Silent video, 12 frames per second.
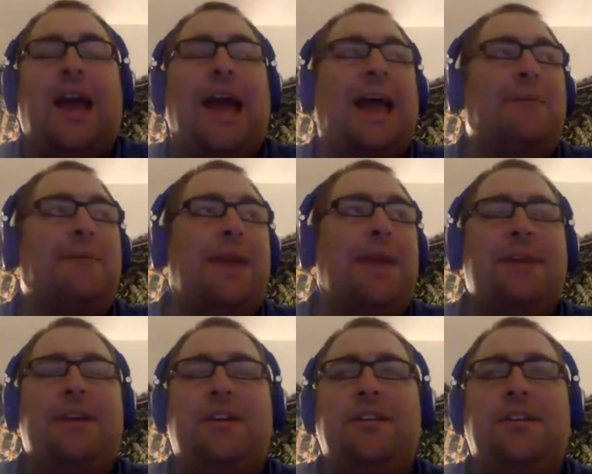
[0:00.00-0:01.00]
I may
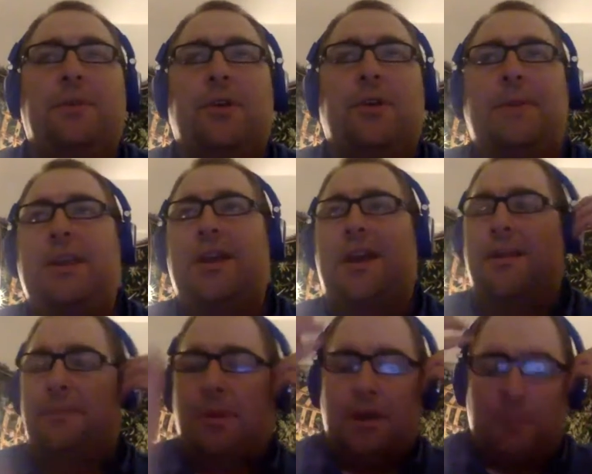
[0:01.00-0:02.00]
be on tomorrow. I may
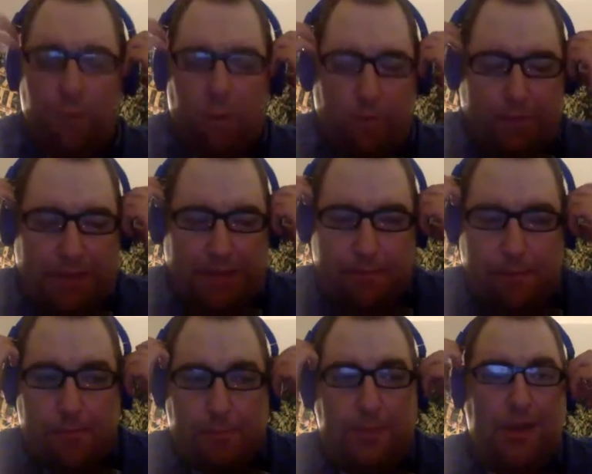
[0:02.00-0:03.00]
not. Probably won't be
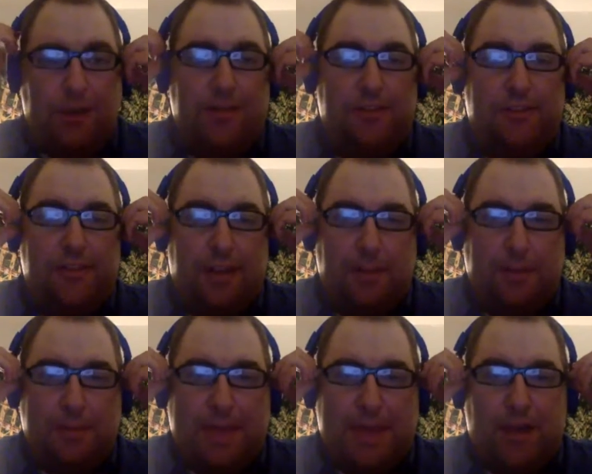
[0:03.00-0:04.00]
on. I'll be
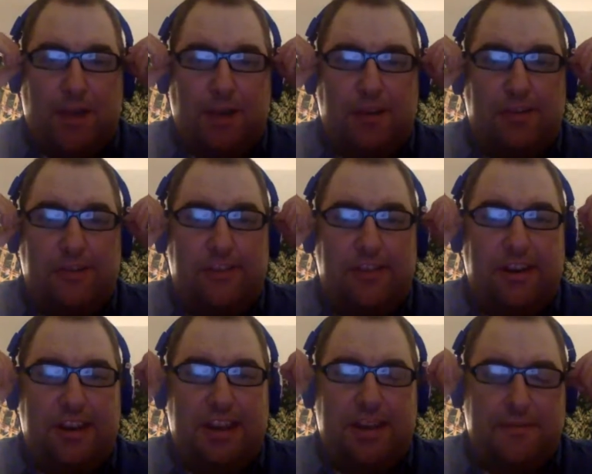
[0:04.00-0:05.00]
back on
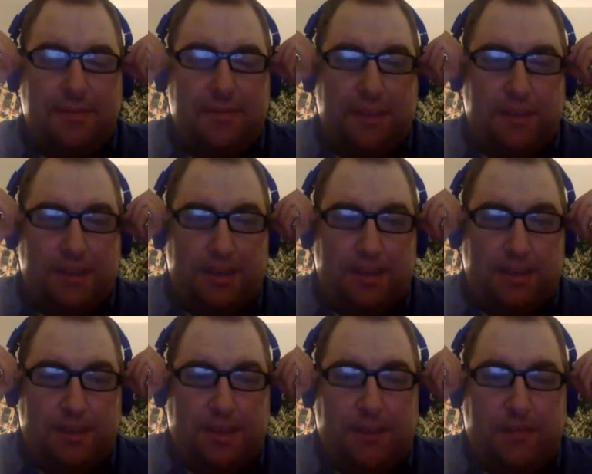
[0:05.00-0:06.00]
Sunday.
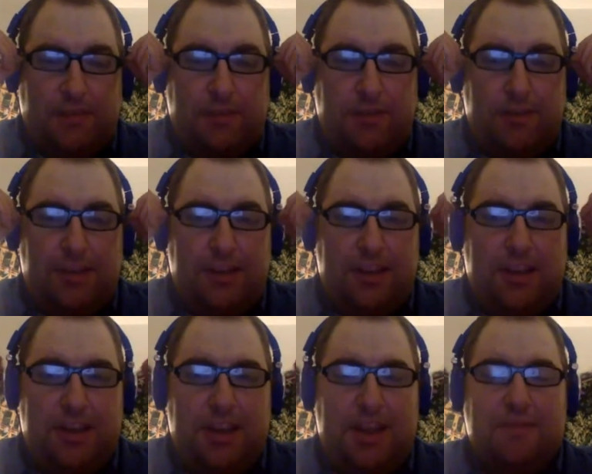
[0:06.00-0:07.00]
Thanks for tuning
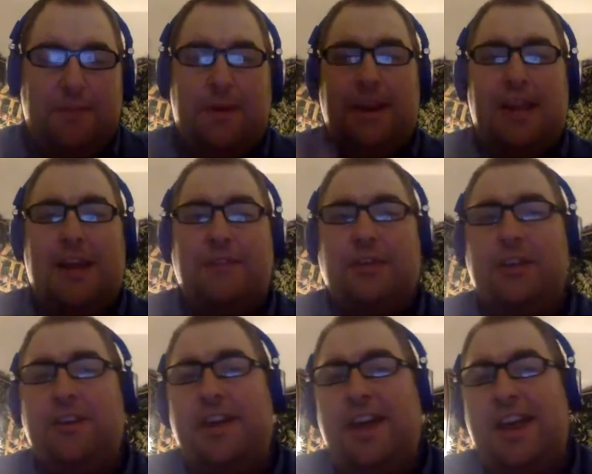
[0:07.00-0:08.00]
in. Everybody have a
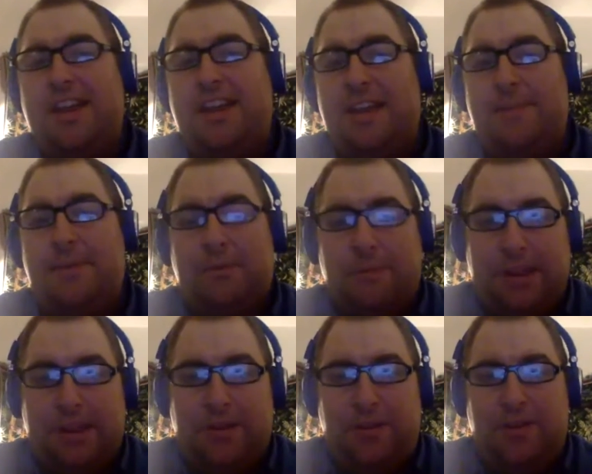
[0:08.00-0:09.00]
good night. Keep it
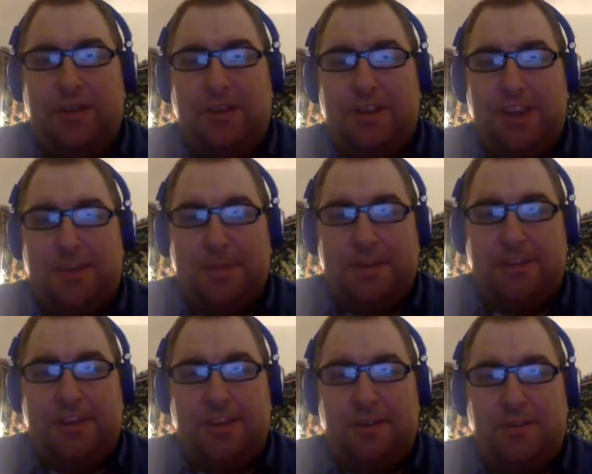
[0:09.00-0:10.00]
real. Keep it
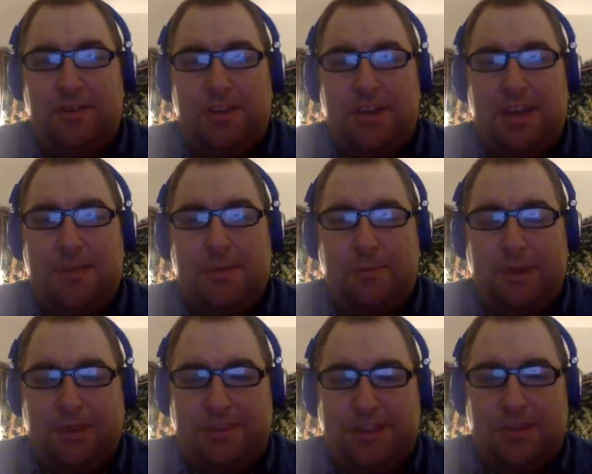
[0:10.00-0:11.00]
teal. Keep it
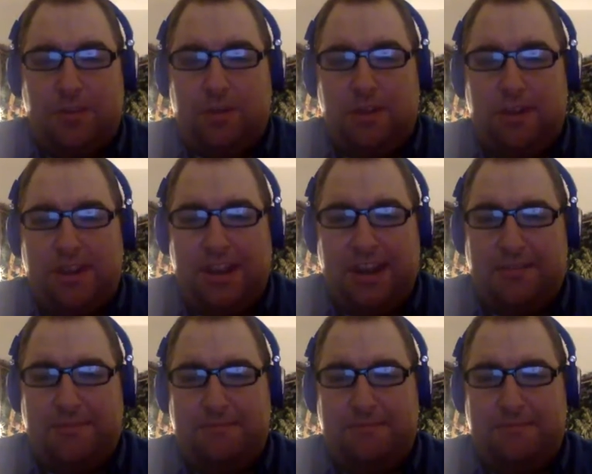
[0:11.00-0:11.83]
real teal. Good night.